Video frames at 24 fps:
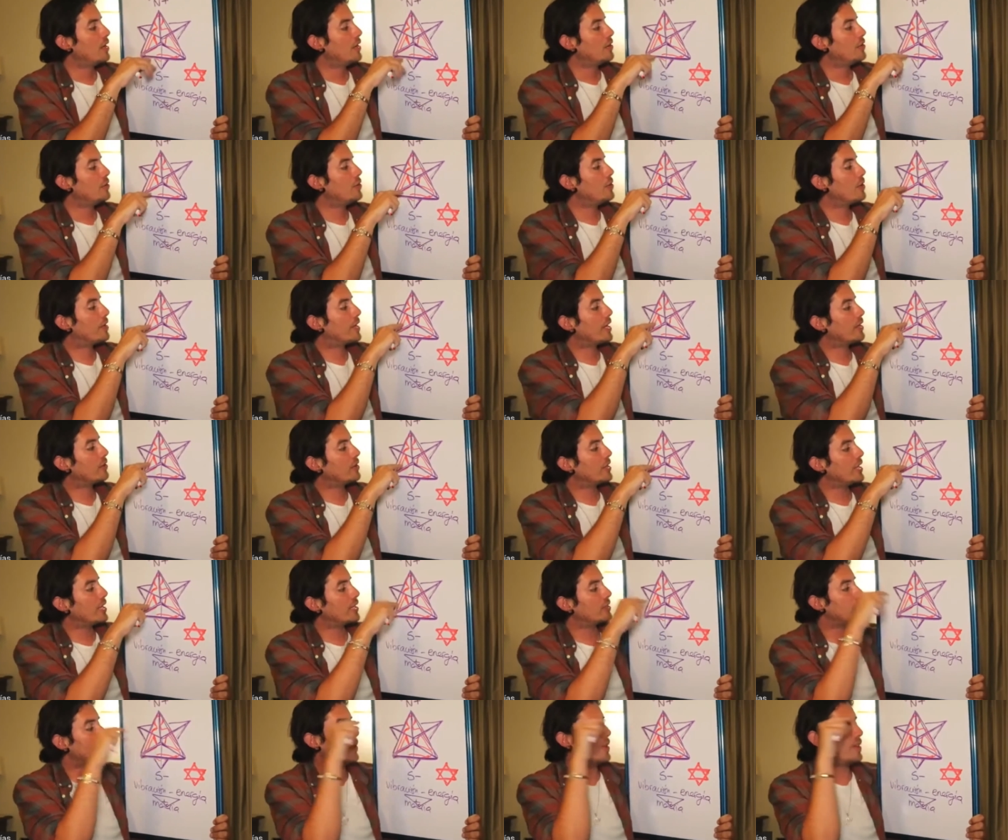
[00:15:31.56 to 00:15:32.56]
you can
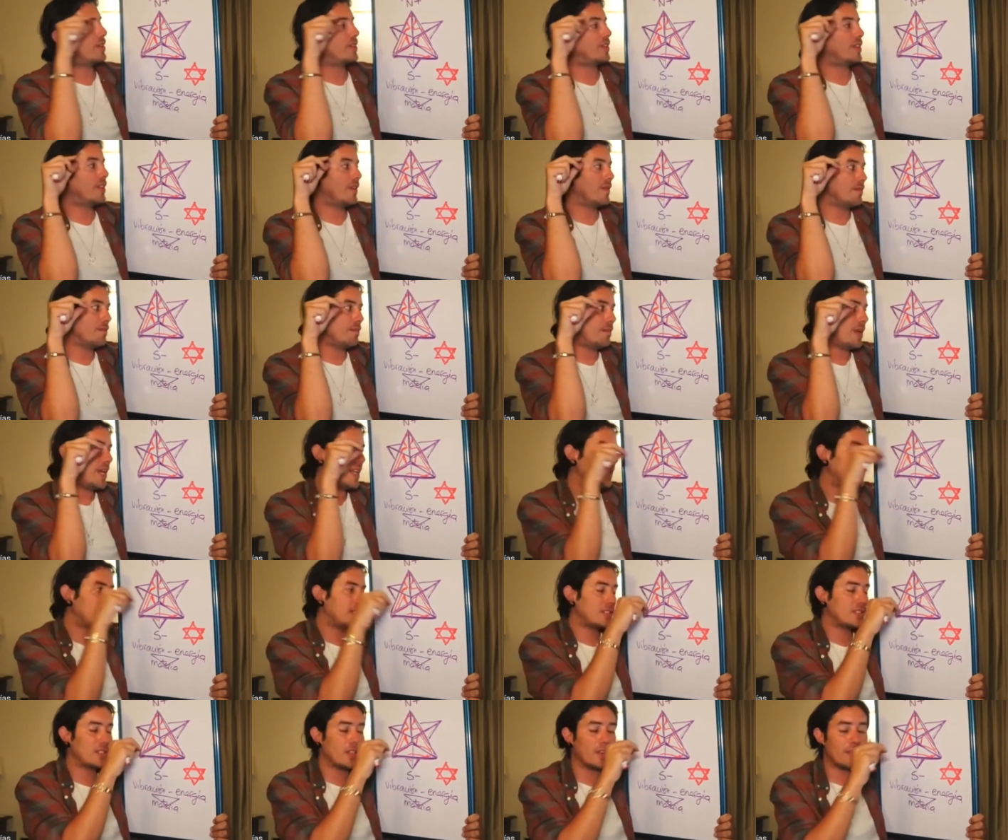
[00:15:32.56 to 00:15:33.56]
connect with the
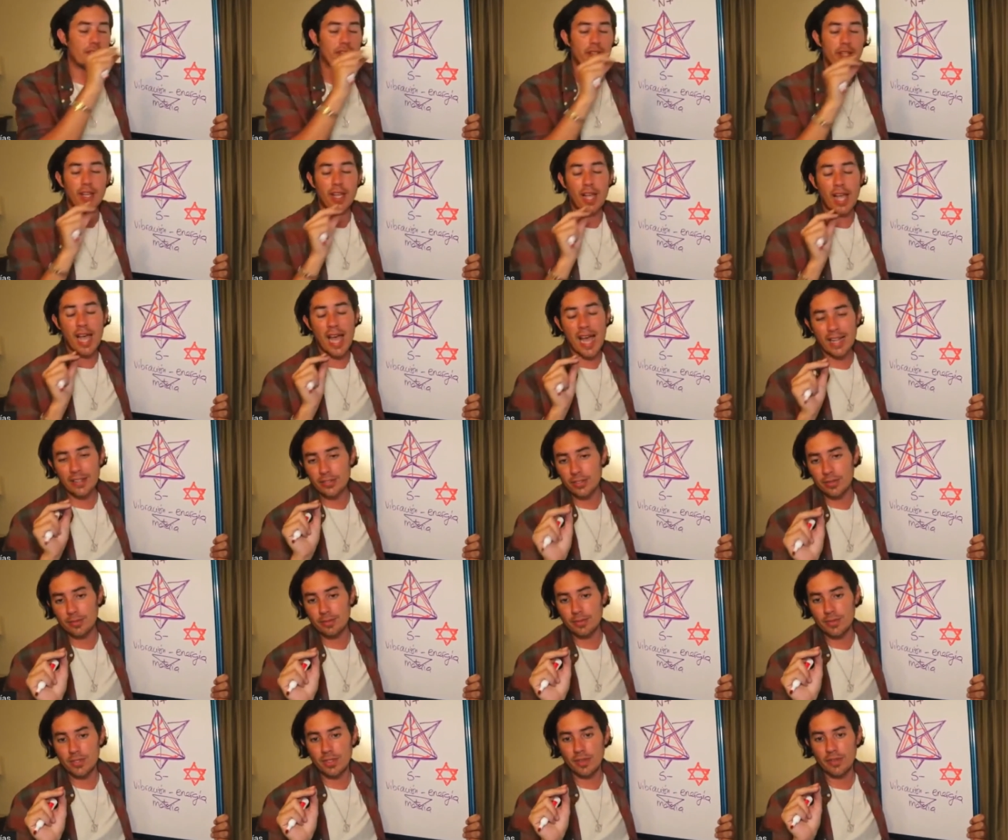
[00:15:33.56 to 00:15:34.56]
basis of the
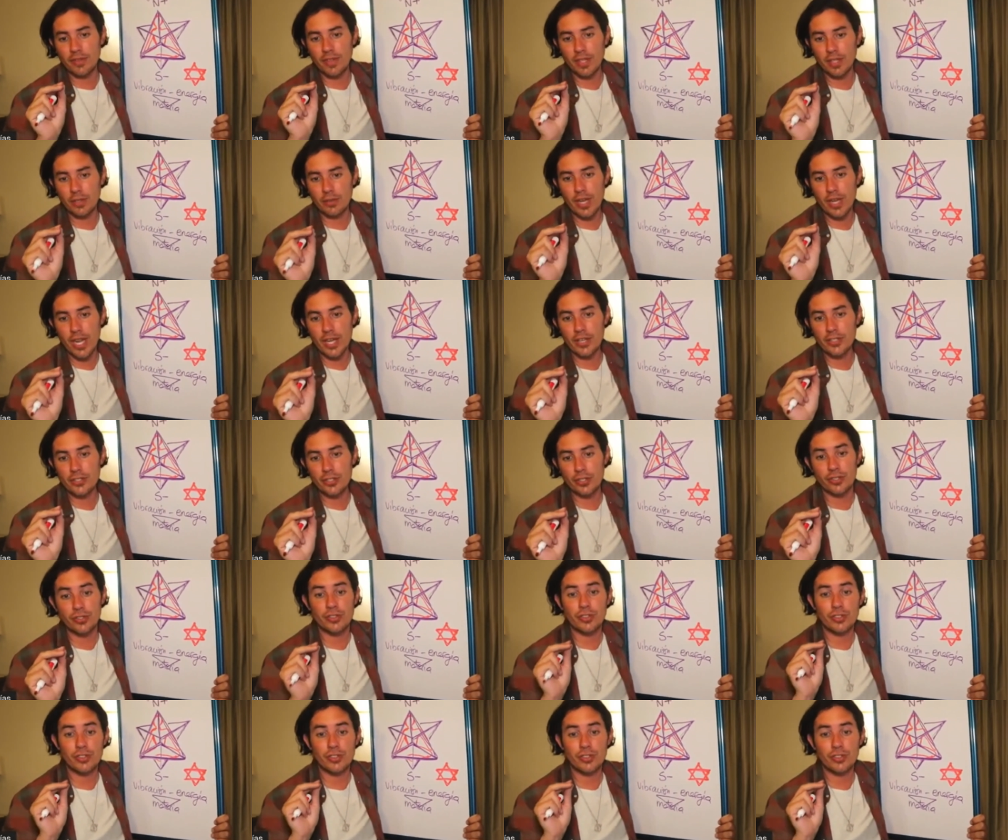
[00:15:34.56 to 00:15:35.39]
atoms of the creation.